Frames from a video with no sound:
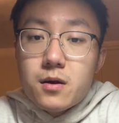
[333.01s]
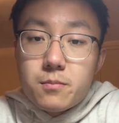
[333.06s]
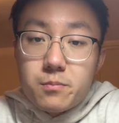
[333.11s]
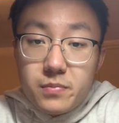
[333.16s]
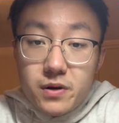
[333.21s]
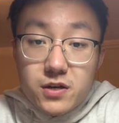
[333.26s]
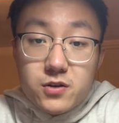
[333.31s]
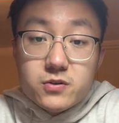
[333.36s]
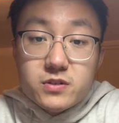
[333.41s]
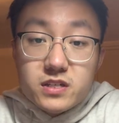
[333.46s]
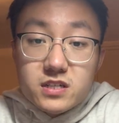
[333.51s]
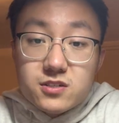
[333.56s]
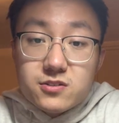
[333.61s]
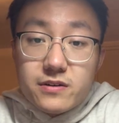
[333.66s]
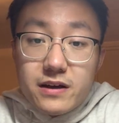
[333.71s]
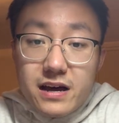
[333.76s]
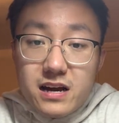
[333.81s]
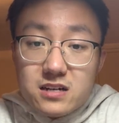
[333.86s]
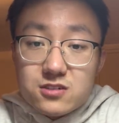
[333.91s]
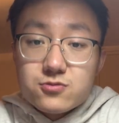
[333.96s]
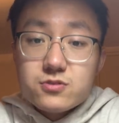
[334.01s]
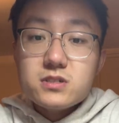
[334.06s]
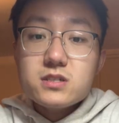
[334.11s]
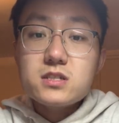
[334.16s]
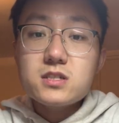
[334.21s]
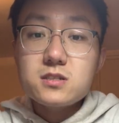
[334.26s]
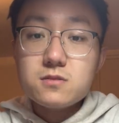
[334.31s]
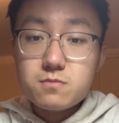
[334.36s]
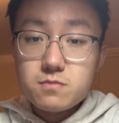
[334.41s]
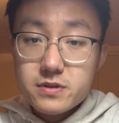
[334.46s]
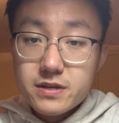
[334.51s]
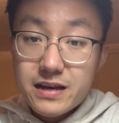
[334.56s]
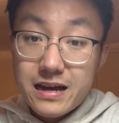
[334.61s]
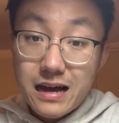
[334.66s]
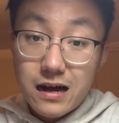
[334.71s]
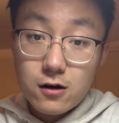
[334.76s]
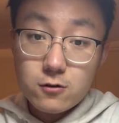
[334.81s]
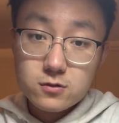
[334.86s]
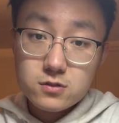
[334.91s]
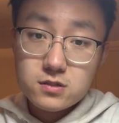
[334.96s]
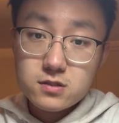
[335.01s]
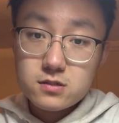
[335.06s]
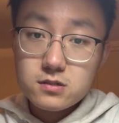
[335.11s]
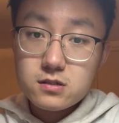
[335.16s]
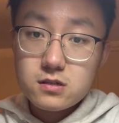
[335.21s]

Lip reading: but you need to actually speak out.